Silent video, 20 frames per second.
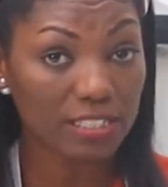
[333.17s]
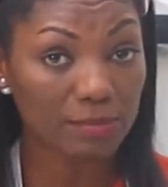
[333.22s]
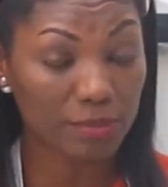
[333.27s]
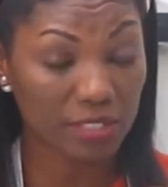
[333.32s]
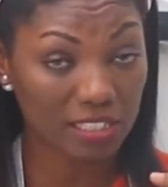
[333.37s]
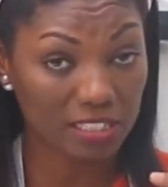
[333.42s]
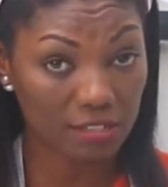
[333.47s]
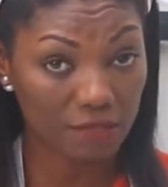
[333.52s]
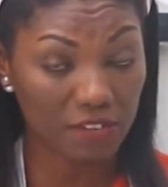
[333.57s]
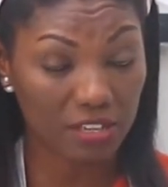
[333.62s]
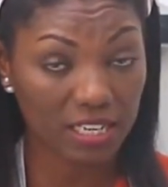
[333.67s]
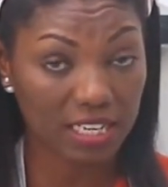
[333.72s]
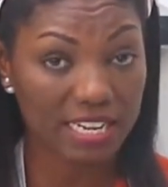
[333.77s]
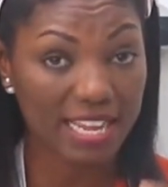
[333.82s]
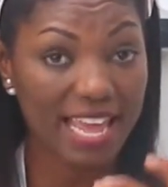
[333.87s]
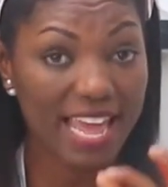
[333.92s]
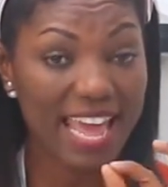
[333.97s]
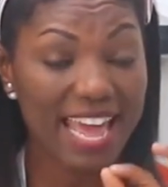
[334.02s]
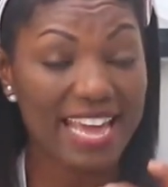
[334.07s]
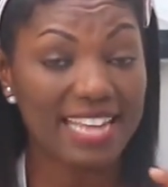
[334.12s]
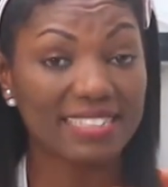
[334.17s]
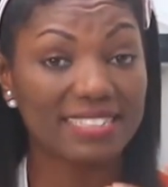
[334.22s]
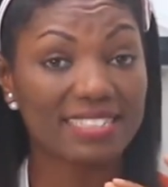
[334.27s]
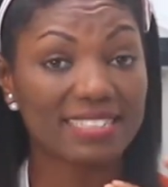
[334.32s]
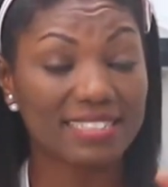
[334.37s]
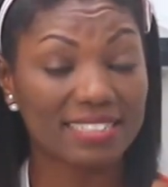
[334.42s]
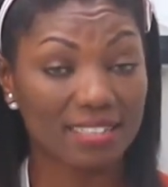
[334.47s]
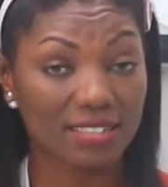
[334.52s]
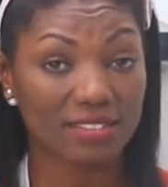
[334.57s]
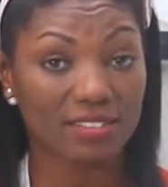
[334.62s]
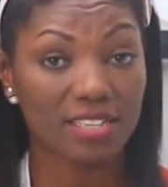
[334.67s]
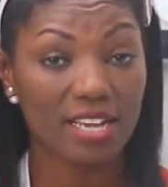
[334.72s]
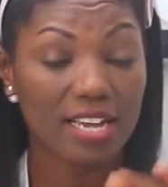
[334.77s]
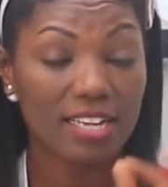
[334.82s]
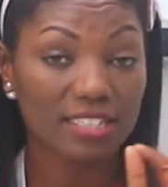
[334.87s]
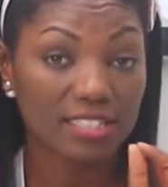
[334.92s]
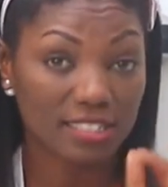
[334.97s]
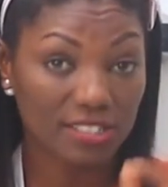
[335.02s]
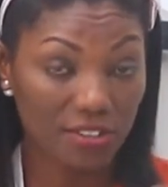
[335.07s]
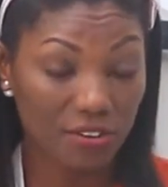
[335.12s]
specifically 86
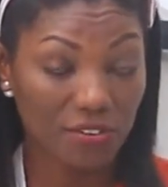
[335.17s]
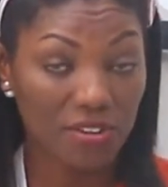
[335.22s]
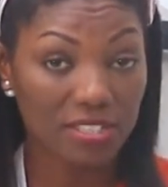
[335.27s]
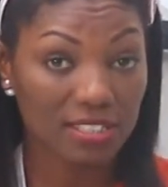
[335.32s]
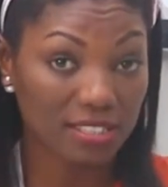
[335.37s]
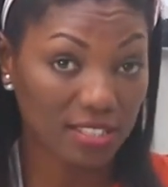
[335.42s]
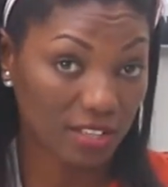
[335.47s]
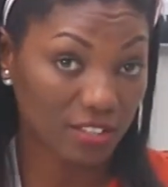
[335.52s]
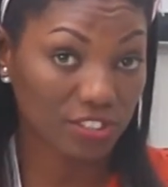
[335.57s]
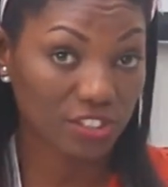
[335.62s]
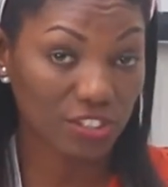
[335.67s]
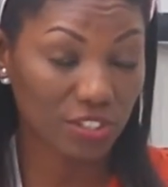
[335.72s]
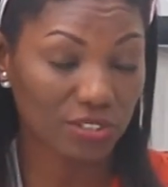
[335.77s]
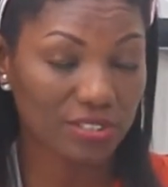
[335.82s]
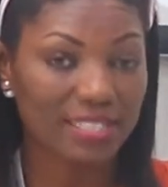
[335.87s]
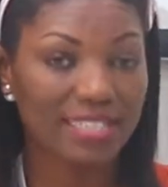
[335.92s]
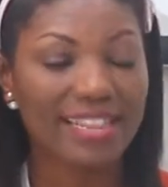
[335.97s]
degrees Celsius.